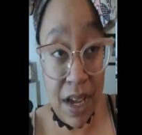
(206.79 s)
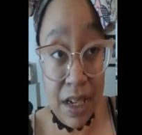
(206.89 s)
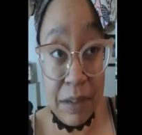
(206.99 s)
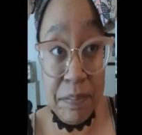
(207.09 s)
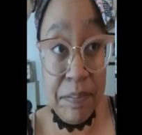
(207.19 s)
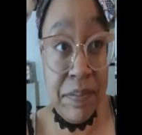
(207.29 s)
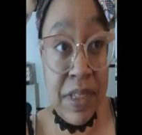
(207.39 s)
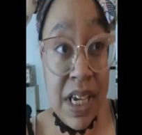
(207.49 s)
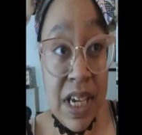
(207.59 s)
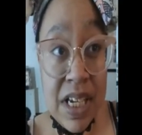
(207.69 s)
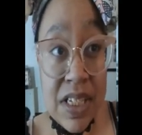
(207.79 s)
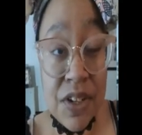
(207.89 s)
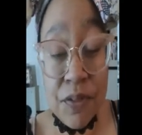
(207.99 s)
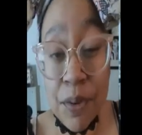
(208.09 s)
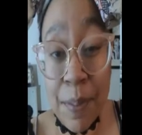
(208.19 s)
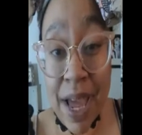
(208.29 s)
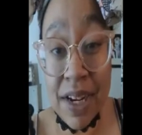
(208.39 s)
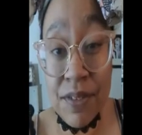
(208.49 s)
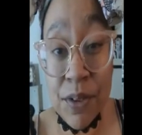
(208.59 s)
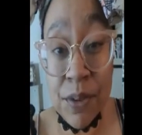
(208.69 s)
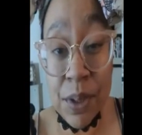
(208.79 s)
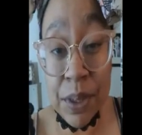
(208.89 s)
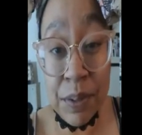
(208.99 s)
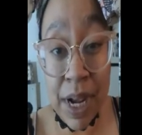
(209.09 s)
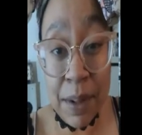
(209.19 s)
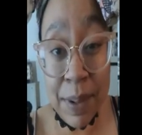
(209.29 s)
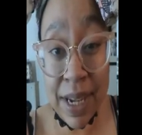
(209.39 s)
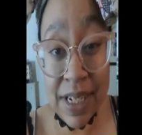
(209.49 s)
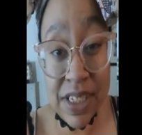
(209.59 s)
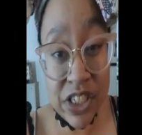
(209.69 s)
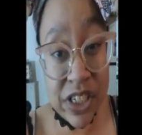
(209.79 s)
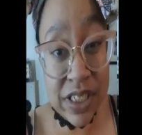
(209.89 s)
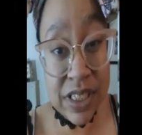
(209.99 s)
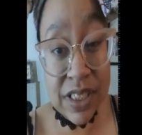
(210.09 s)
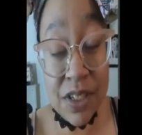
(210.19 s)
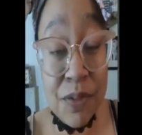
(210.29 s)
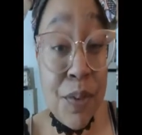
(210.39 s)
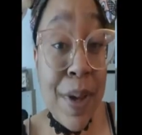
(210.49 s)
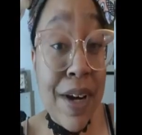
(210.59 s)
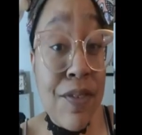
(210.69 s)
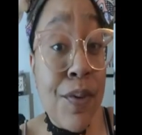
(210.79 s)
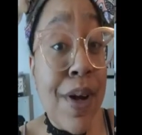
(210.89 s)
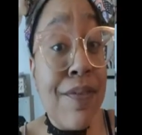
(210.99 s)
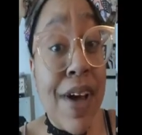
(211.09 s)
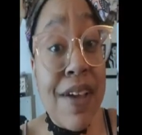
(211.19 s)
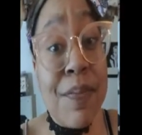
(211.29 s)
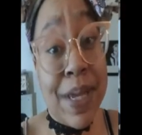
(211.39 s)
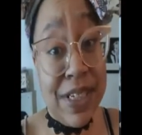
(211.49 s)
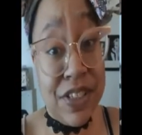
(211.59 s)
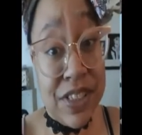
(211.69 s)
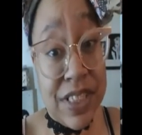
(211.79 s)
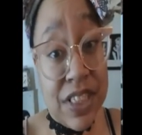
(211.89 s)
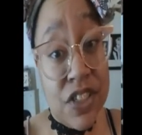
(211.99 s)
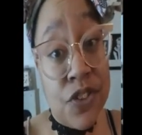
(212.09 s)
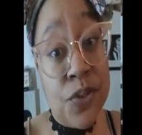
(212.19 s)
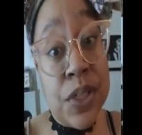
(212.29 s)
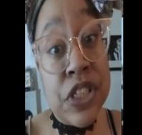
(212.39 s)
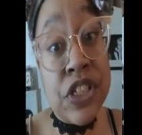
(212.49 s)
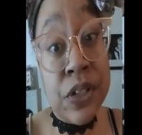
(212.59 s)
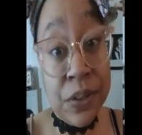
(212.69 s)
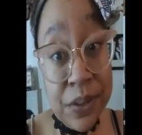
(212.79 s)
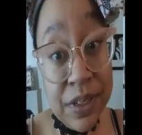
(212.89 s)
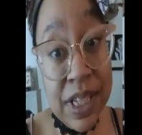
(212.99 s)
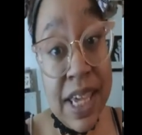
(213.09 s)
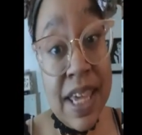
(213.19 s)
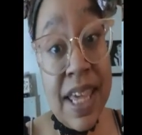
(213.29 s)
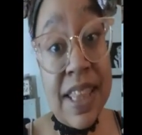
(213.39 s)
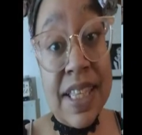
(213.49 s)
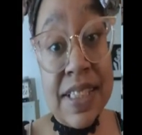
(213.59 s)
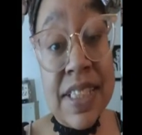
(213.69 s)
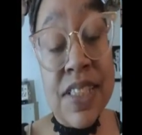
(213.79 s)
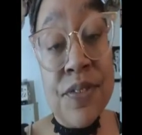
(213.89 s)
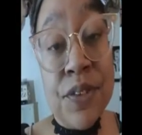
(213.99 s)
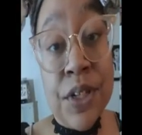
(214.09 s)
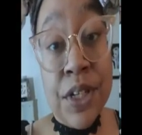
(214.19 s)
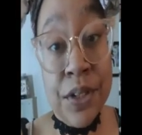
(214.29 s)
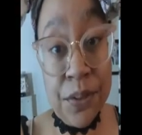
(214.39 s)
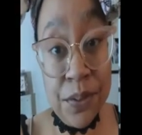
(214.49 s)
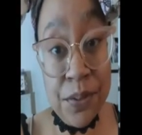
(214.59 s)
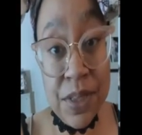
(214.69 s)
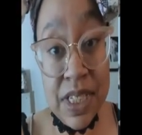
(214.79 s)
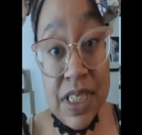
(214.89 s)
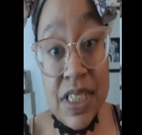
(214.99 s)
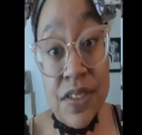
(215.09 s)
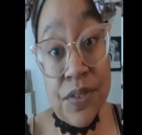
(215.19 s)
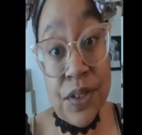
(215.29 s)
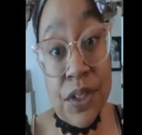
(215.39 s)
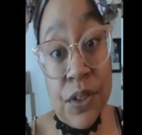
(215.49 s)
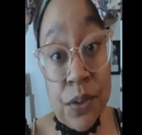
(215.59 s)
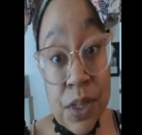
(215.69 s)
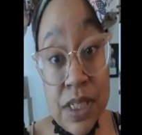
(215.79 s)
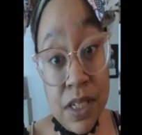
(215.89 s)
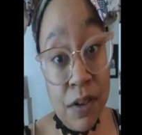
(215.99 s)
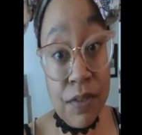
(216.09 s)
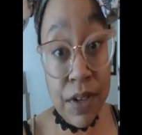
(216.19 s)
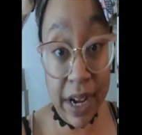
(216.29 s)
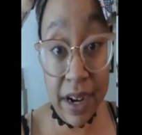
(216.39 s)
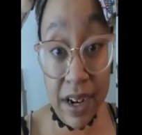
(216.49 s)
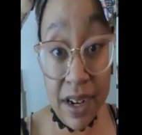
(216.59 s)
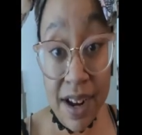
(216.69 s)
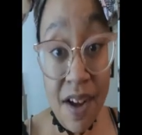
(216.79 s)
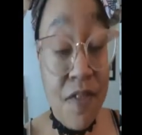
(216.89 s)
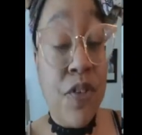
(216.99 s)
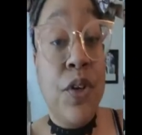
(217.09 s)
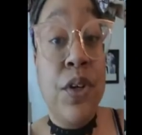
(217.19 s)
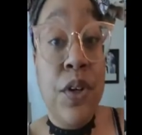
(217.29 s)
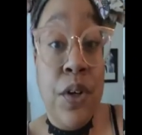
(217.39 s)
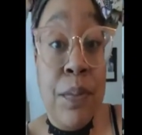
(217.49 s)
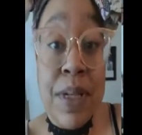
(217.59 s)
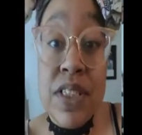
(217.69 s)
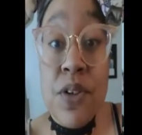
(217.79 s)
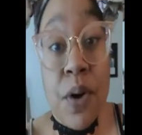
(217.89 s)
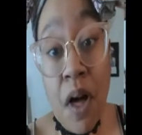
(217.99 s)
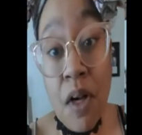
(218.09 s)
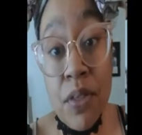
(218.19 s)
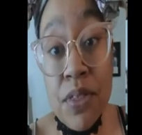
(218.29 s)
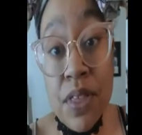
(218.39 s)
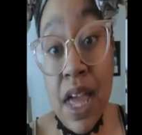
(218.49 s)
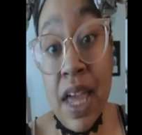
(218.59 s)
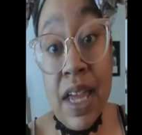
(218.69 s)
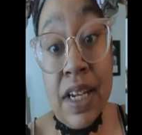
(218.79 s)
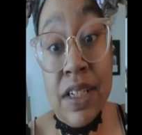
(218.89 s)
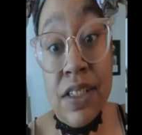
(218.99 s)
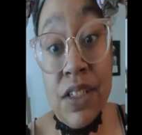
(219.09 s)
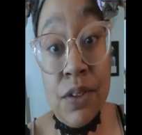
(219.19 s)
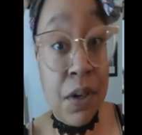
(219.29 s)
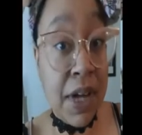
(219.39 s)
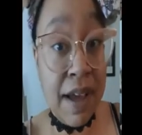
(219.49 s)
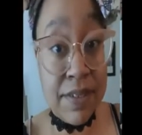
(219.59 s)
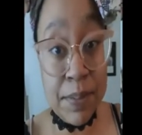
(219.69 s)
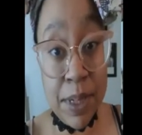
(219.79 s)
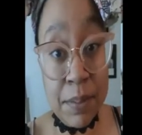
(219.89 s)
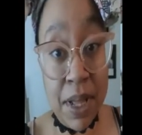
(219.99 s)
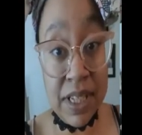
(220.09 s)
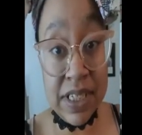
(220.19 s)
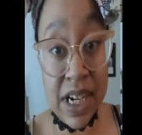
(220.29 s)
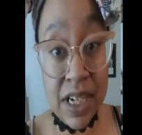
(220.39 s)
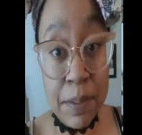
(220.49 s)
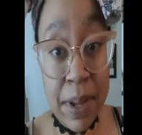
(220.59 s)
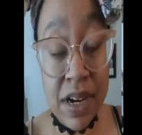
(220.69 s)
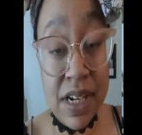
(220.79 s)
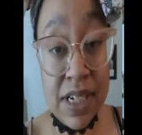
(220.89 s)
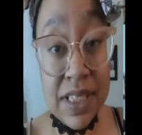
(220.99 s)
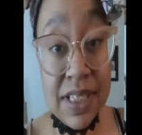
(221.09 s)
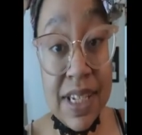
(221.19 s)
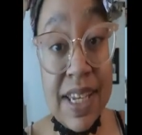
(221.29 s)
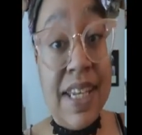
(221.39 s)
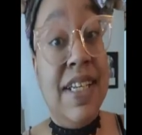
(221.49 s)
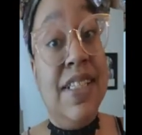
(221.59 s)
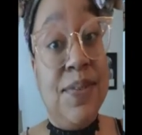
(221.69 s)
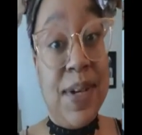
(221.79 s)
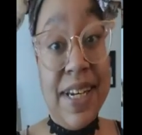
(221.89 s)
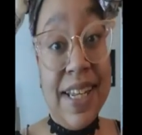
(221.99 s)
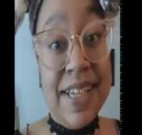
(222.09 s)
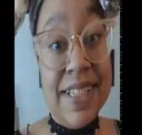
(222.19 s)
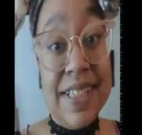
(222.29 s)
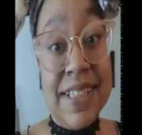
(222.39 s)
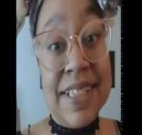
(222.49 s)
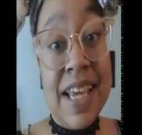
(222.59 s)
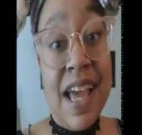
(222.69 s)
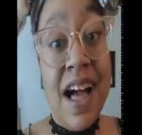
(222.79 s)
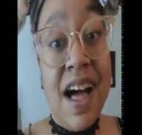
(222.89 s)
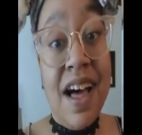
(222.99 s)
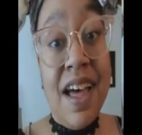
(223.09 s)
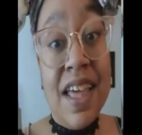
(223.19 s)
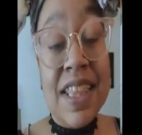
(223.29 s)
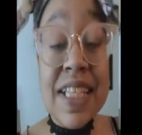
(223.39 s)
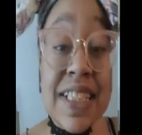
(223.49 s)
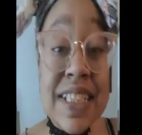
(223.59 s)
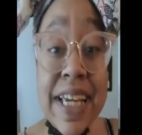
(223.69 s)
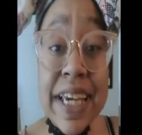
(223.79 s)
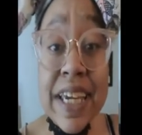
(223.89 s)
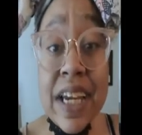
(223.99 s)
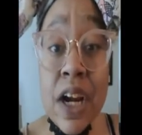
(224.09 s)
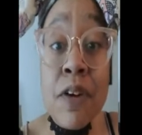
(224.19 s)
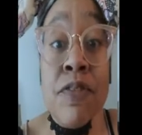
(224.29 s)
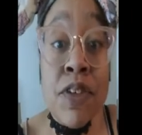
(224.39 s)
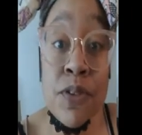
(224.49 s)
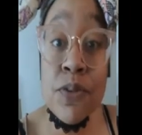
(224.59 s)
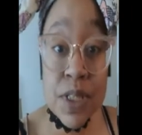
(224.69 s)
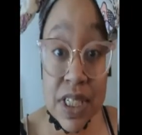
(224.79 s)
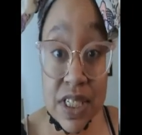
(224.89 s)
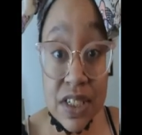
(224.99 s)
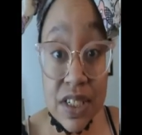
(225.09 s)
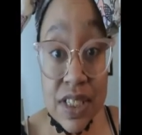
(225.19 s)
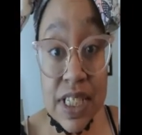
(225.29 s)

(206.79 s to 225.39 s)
Don't feel bad if you only write a page. Don't feel bad if you write 5 pages. It's your journal. This is for you. This is for your self-care, for your mental health. And you don't have to be apologetic about it. It is what it is. And this is taking care of you, sister.